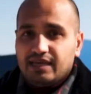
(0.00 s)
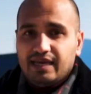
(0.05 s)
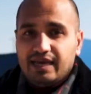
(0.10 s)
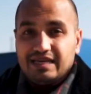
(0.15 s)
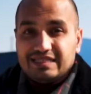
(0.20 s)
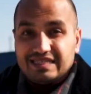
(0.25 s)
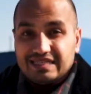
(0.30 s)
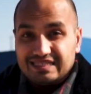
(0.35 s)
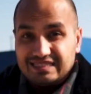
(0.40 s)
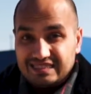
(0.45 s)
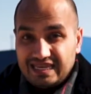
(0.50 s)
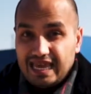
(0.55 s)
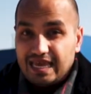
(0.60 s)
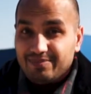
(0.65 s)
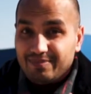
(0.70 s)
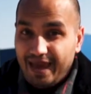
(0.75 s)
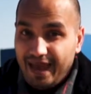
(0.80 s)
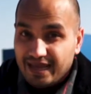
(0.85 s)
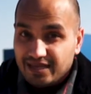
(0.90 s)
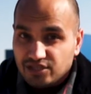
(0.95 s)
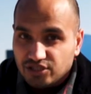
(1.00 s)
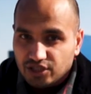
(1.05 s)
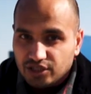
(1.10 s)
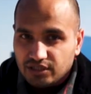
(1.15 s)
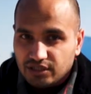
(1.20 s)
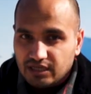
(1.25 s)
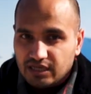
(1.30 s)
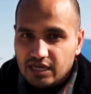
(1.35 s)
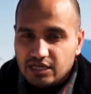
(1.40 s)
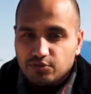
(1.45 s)
It's the same
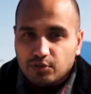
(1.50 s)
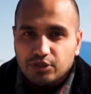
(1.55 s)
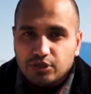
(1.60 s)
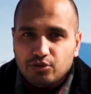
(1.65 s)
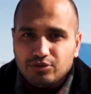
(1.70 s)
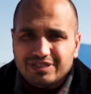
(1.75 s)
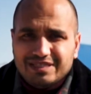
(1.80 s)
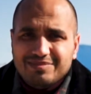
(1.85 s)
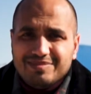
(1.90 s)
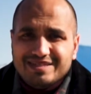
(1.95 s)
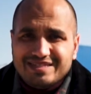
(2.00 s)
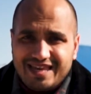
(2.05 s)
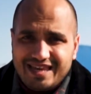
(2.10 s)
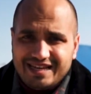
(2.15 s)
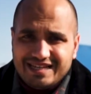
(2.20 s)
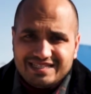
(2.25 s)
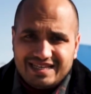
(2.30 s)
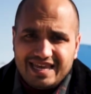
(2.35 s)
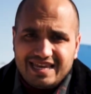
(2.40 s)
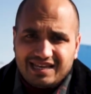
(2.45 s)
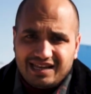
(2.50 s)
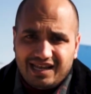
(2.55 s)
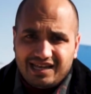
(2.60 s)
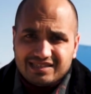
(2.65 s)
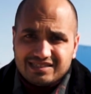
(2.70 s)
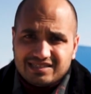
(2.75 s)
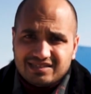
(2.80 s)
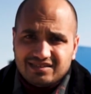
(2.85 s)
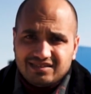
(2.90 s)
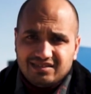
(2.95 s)
engine as what they use in the Mercedes A-Class.